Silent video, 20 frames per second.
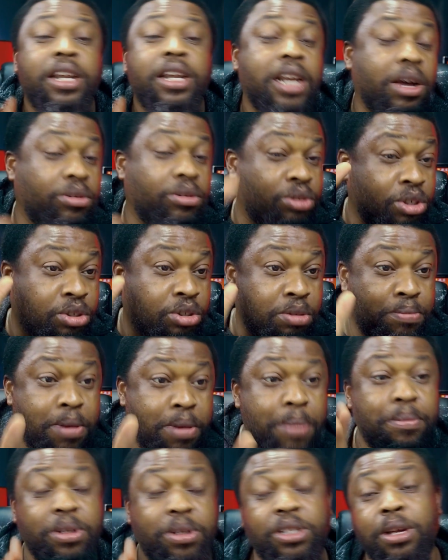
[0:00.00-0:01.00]
Now just
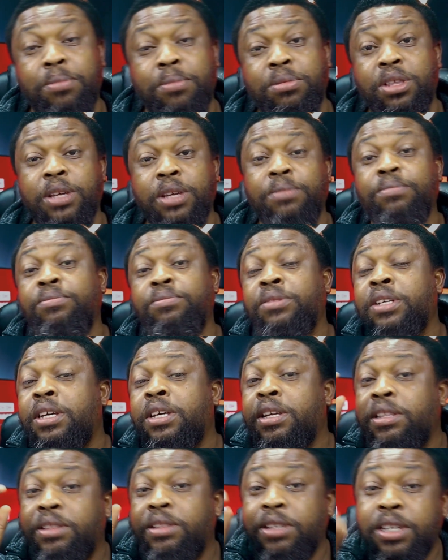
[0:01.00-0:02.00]
remember something,
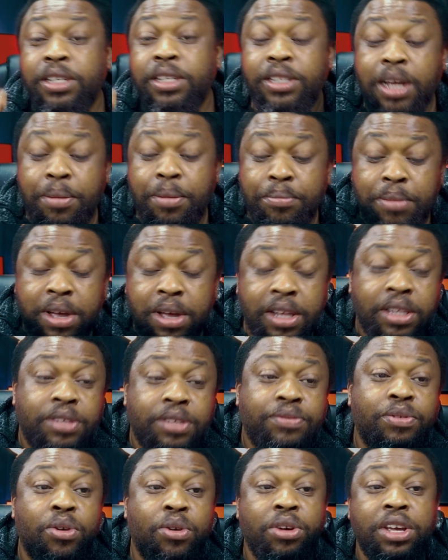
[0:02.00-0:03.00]
these are meant
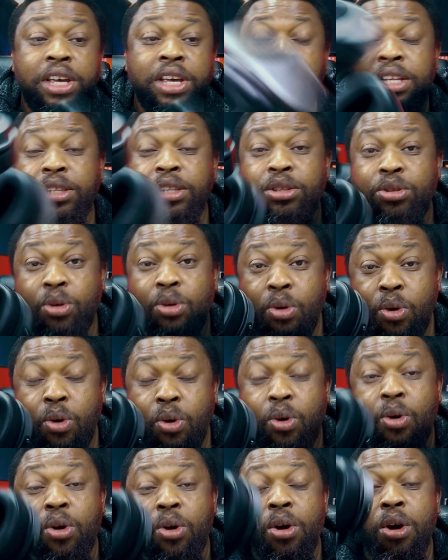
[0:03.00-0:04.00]
for
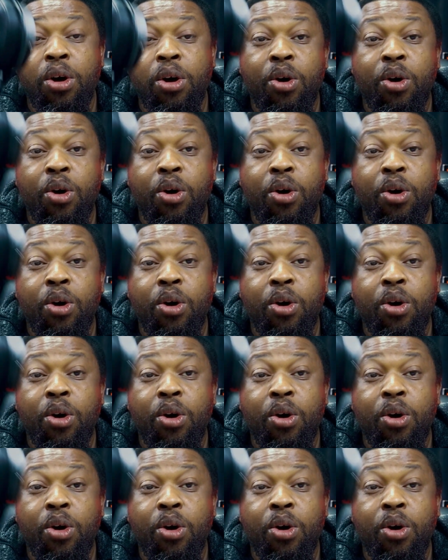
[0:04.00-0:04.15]
indoor